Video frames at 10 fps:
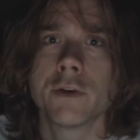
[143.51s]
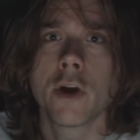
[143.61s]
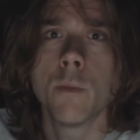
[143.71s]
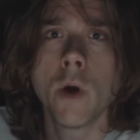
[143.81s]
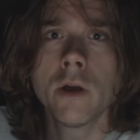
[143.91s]

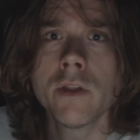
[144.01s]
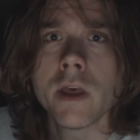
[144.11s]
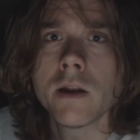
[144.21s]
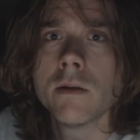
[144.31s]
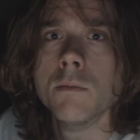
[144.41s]
turmoil
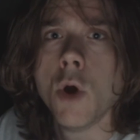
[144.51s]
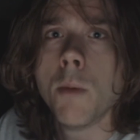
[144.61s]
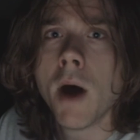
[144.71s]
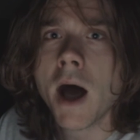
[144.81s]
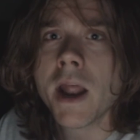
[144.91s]
that
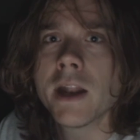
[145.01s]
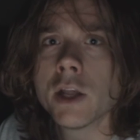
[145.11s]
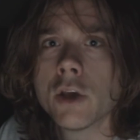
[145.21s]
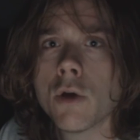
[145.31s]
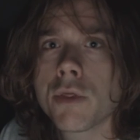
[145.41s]
Muhammad had
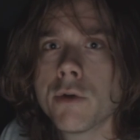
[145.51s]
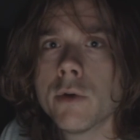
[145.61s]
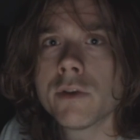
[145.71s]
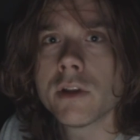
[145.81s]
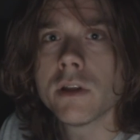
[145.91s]
to go
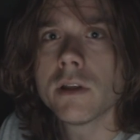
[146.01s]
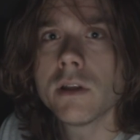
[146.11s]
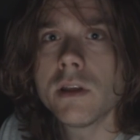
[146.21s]
through as a